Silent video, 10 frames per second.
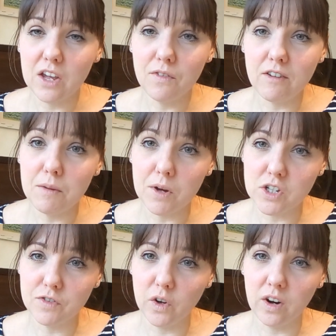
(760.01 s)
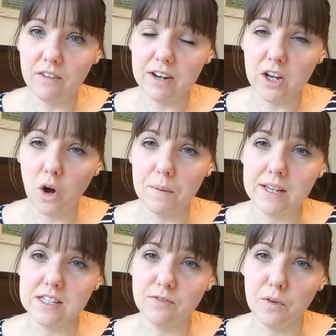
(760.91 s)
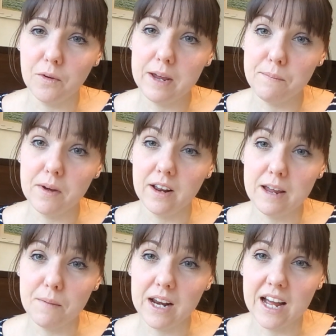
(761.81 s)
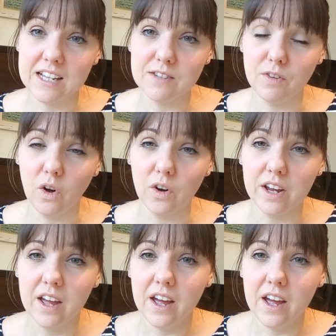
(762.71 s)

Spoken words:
you very much for your lovely comments from in my last vlog,